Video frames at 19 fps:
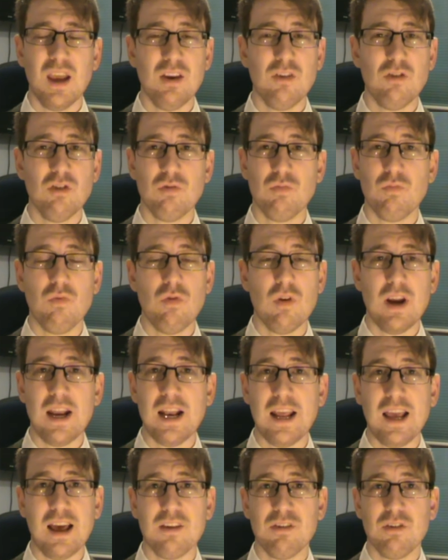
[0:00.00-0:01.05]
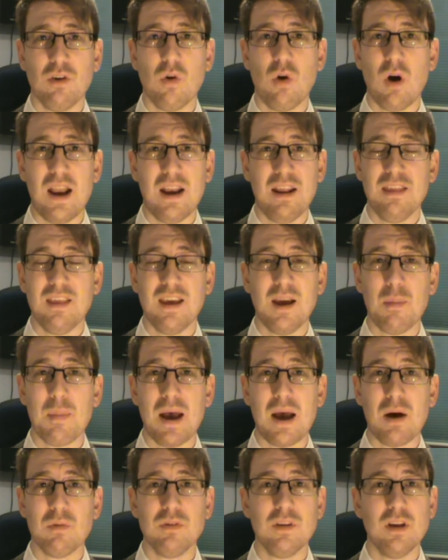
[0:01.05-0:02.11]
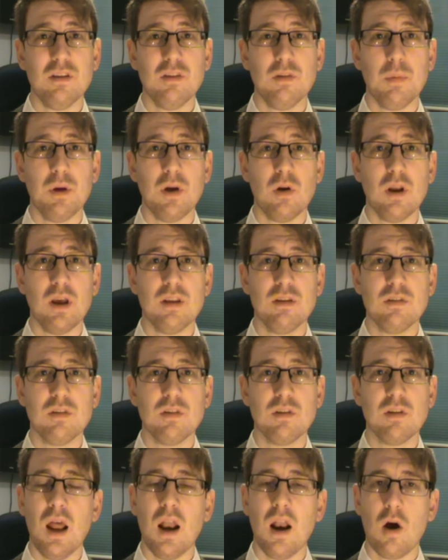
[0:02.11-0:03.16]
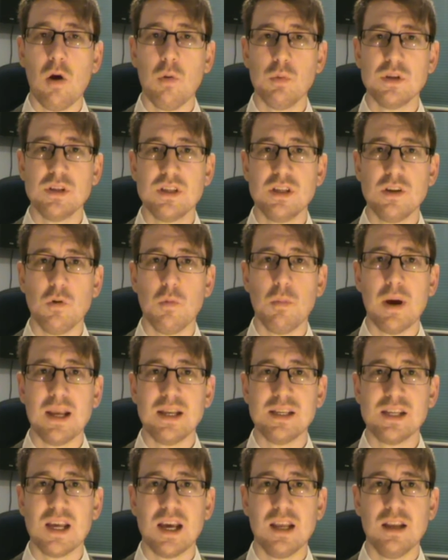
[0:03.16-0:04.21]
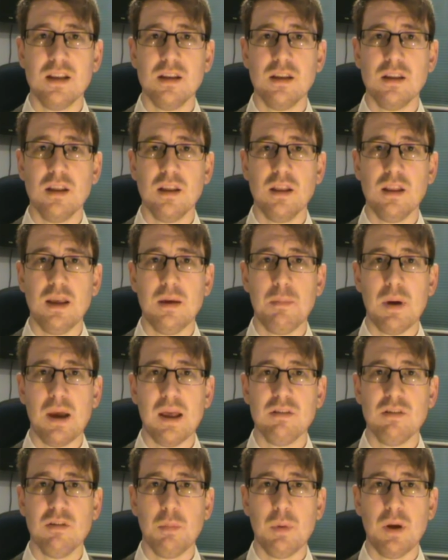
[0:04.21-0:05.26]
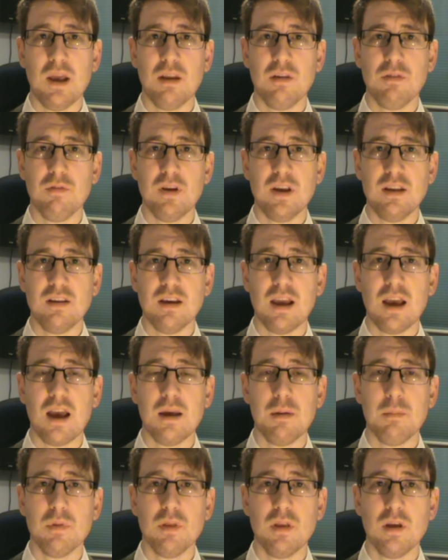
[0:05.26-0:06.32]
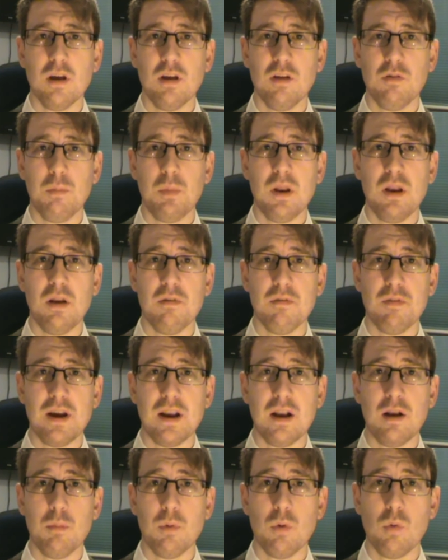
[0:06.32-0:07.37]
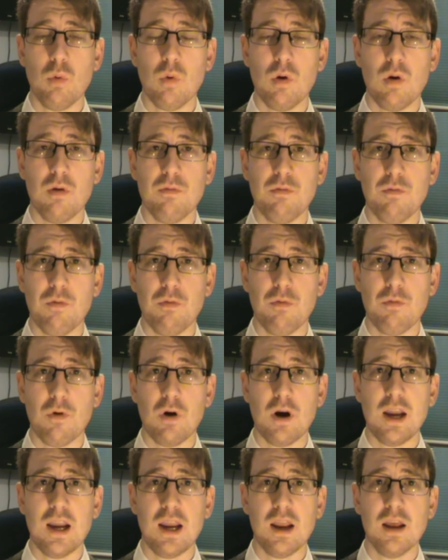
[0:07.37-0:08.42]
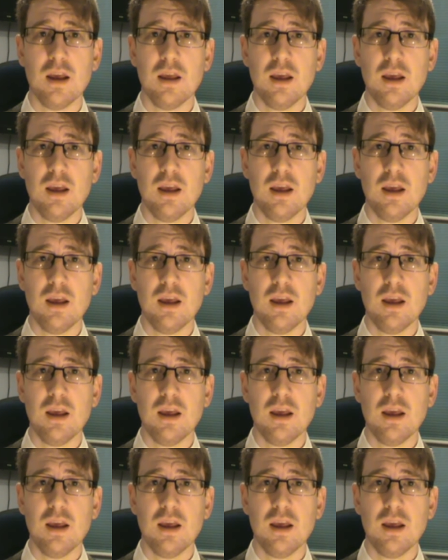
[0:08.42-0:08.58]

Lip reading: it just really hasn't got anything about it, to be honest. And I would still maintain that the best PS Vita game that has been available for free